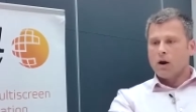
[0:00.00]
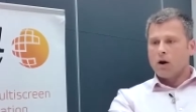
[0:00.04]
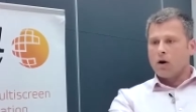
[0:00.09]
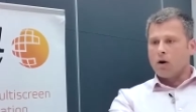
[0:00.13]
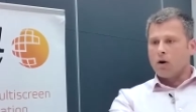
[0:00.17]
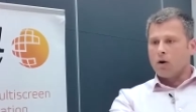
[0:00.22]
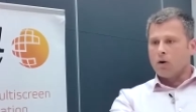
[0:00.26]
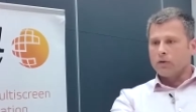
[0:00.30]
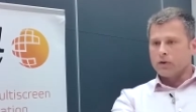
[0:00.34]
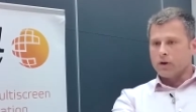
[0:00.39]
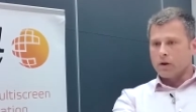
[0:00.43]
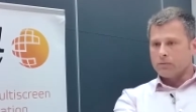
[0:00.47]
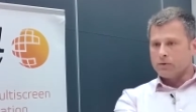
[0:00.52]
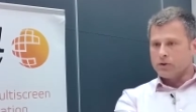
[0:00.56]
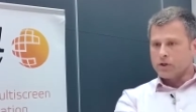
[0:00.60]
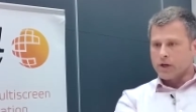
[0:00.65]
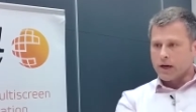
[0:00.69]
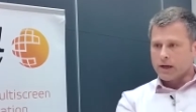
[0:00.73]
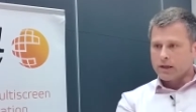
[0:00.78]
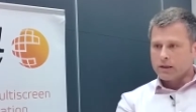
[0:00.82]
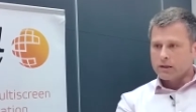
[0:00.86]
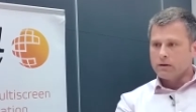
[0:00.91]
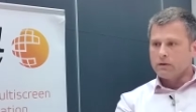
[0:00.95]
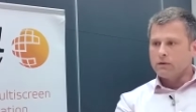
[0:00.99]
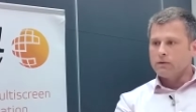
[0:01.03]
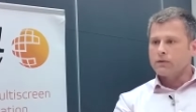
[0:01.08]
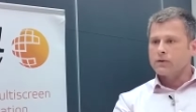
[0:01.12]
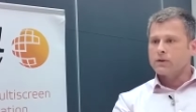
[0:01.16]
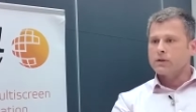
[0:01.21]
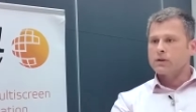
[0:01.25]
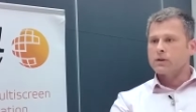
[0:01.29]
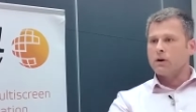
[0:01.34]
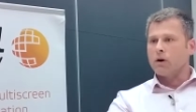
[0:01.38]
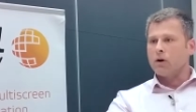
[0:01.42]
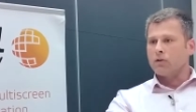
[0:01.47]
all the
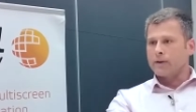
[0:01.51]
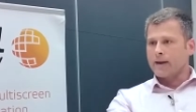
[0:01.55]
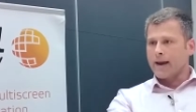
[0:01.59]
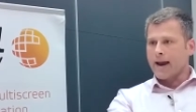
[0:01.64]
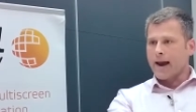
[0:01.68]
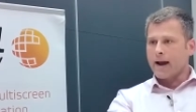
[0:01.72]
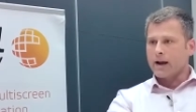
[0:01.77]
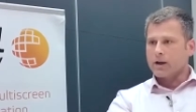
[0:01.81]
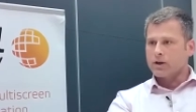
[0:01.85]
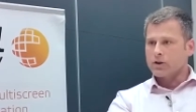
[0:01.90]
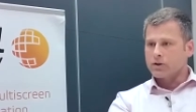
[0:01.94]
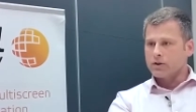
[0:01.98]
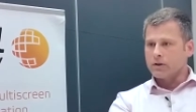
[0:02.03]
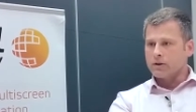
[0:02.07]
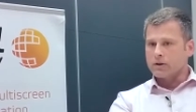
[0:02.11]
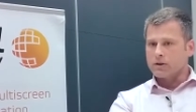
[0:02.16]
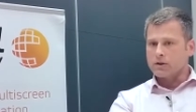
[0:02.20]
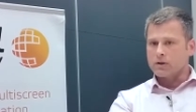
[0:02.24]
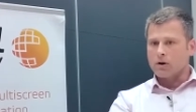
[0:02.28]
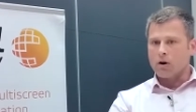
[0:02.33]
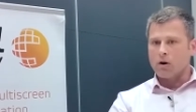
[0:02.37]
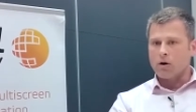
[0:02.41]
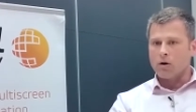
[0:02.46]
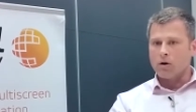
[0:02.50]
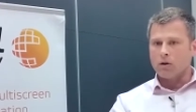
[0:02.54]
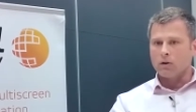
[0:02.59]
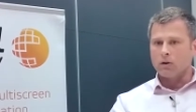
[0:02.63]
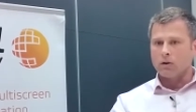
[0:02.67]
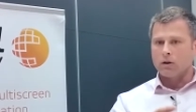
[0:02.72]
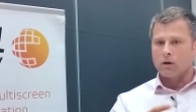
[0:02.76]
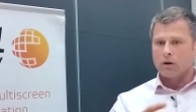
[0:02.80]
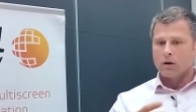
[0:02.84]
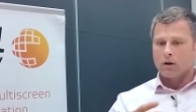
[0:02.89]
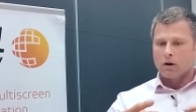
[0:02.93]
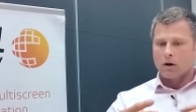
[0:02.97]
objectives, all the actions,
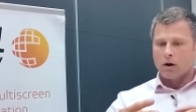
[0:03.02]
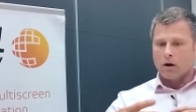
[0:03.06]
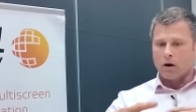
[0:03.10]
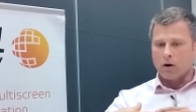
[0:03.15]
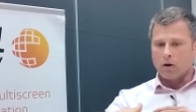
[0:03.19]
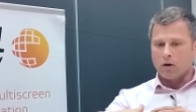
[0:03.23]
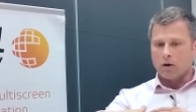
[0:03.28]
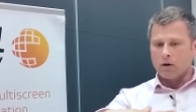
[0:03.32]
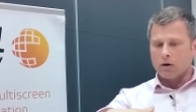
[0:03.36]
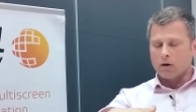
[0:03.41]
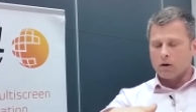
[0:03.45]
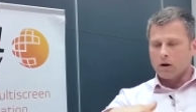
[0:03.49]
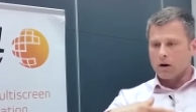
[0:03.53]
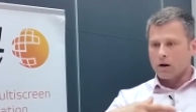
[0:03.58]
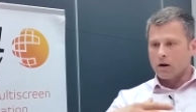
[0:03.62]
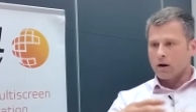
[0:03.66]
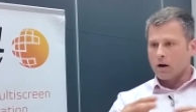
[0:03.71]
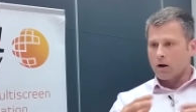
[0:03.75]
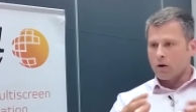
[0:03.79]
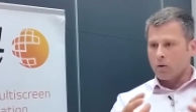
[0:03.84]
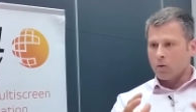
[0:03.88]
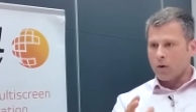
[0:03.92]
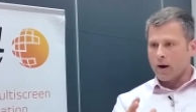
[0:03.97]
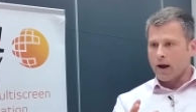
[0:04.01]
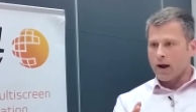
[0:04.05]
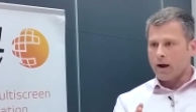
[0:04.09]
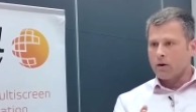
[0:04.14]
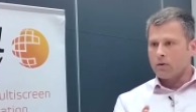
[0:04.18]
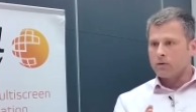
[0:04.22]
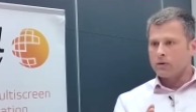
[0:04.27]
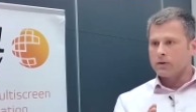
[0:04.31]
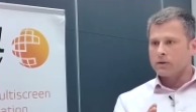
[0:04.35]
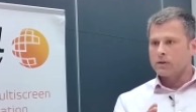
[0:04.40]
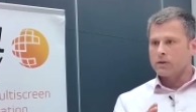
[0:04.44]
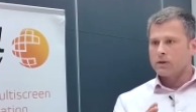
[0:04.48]
all are
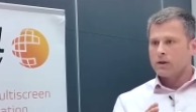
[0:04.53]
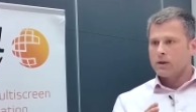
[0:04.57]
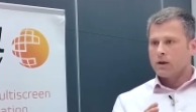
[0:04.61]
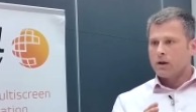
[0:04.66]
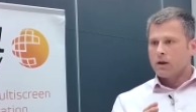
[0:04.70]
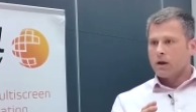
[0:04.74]
around